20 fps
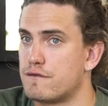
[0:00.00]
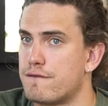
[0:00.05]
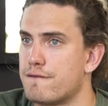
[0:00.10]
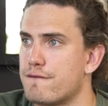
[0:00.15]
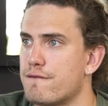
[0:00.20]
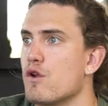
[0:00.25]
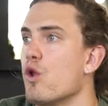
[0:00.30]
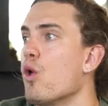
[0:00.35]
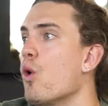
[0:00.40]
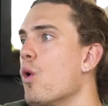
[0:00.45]

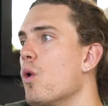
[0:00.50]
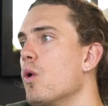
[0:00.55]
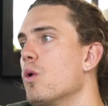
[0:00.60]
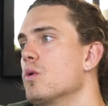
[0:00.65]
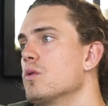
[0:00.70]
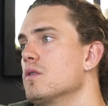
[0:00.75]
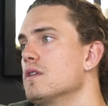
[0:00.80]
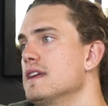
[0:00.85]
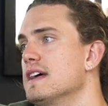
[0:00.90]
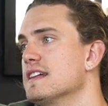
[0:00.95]

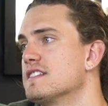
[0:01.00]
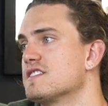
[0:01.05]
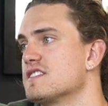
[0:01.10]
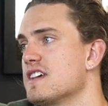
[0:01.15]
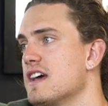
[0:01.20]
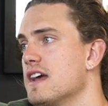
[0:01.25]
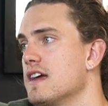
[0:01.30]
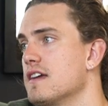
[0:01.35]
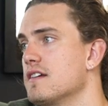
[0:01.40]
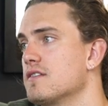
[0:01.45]
flaw, let's
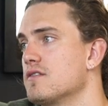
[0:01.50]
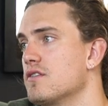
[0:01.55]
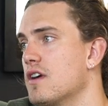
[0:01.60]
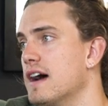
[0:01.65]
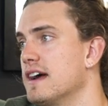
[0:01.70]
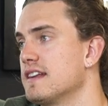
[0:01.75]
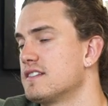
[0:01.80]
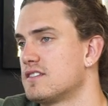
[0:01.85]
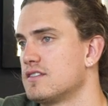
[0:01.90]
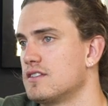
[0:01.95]
say,
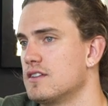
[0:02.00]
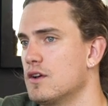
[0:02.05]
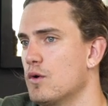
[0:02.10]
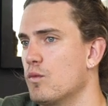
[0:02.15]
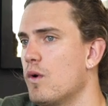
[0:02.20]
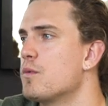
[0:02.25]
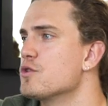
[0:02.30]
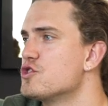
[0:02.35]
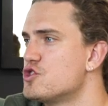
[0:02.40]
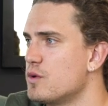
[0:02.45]
right?
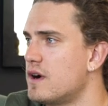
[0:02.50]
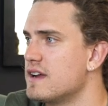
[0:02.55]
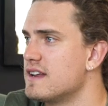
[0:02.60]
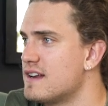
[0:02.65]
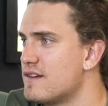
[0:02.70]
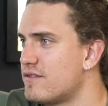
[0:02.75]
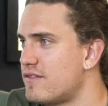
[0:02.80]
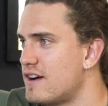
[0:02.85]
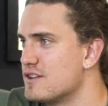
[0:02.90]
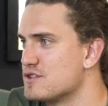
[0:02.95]
What would you
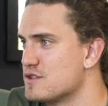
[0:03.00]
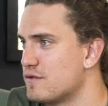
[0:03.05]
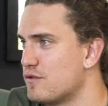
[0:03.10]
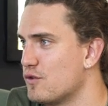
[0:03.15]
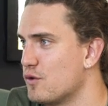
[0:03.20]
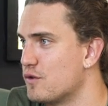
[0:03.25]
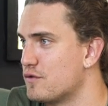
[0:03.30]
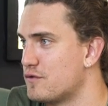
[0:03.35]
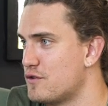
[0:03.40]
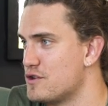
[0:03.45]
identify as a
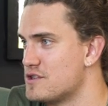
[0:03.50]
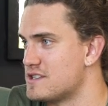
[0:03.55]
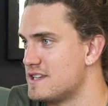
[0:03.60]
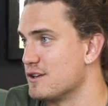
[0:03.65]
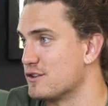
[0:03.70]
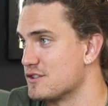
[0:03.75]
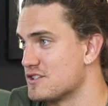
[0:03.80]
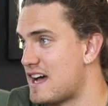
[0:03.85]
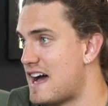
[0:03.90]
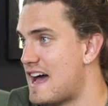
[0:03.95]
flaw,
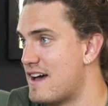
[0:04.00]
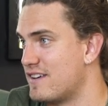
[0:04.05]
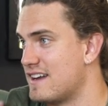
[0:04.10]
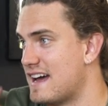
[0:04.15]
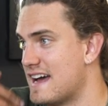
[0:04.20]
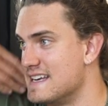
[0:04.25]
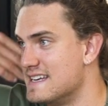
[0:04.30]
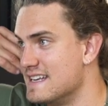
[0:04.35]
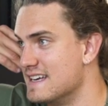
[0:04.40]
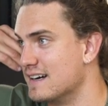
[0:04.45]
firstly? Because I have an
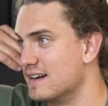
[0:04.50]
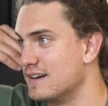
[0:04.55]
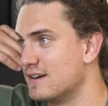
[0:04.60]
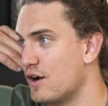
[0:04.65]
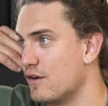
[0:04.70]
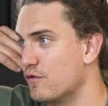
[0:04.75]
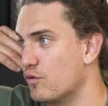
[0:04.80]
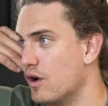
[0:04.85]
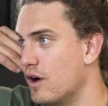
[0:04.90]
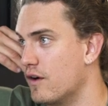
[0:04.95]
idea
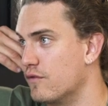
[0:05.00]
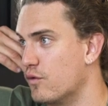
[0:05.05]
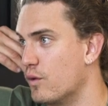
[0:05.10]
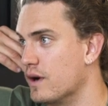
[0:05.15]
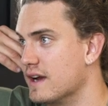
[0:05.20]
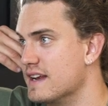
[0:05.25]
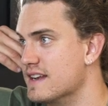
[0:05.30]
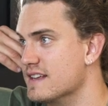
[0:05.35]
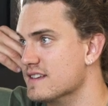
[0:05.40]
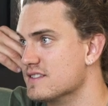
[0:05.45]
of, of
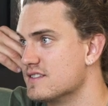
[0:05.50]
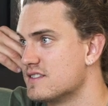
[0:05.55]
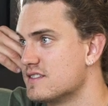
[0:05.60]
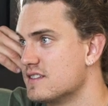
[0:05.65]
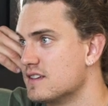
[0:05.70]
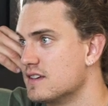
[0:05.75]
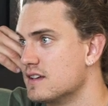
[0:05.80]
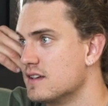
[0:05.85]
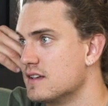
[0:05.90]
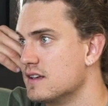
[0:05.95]
what it is. Oh, she's